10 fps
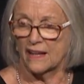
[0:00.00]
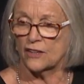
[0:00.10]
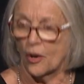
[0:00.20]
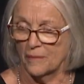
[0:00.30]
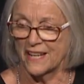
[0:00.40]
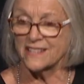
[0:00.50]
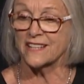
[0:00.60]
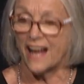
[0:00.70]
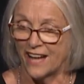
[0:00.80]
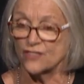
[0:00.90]
accommodated
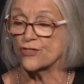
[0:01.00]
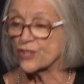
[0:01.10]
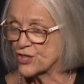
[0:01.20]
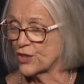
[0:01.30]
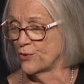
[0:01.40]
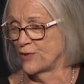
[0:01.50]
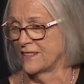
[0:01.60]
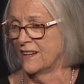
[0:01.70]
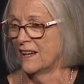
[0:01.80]
100 children